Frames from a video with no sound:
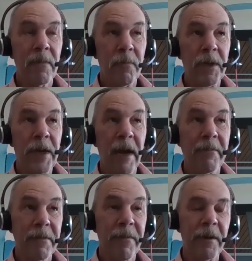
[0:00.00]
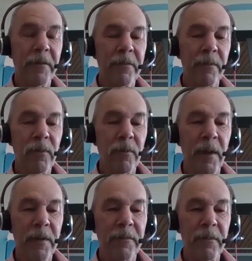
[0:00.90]
we have to find some new
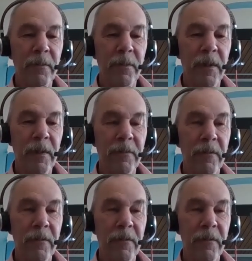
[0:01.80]
ways to do things